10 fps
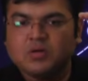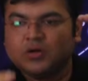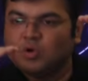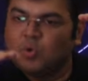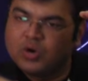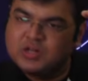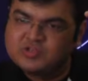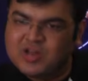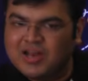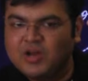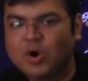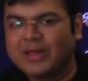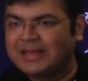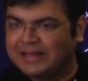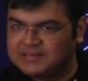gold is generally not
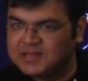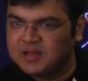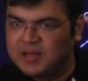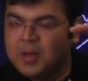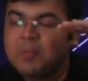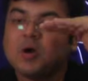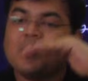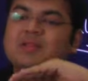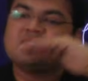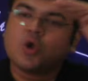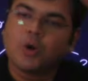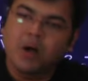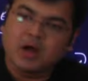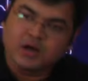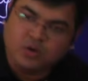increasing, but when the stock
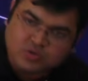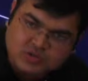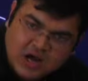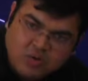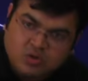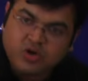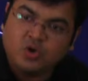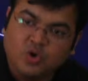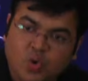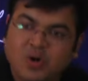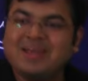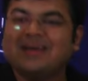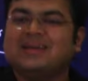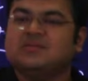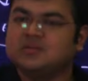market goes down, gold
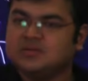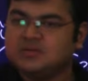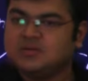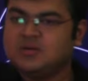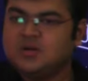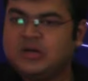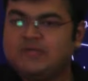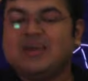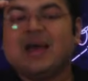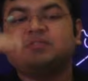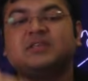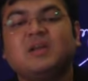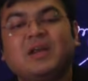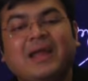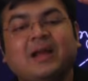increases. We have seen
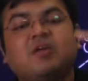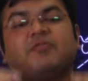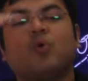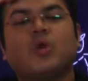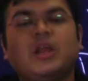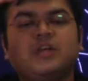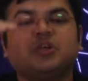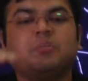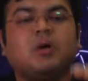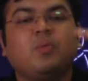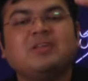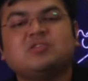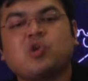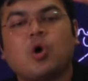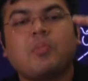a negative correlation between
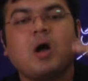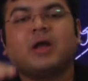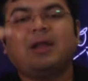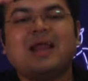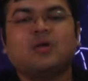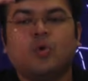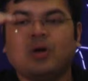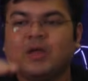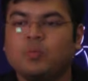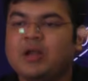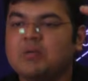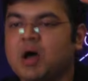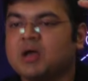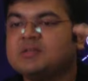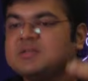stock market and gold, equity
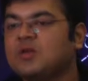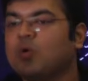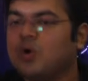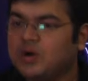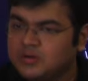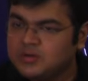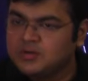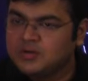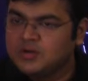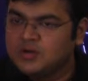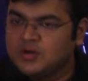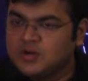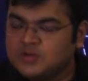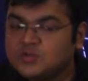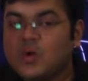markets and gold.
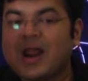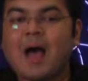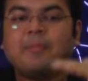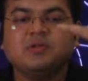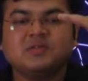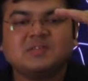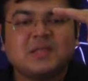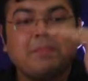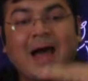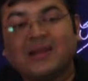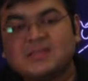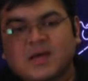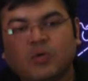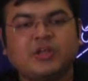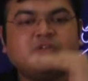So what happens is they balance
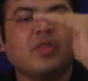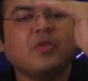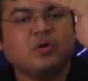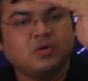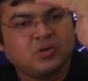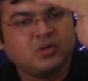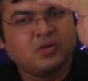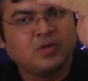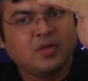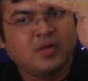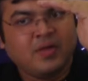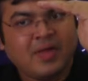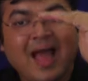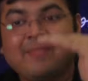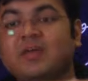out each other
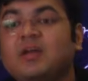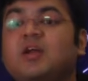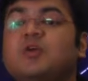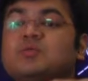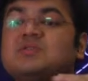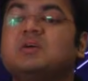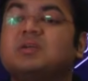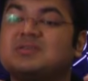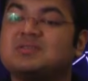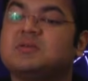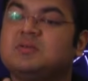and they reduce the risk.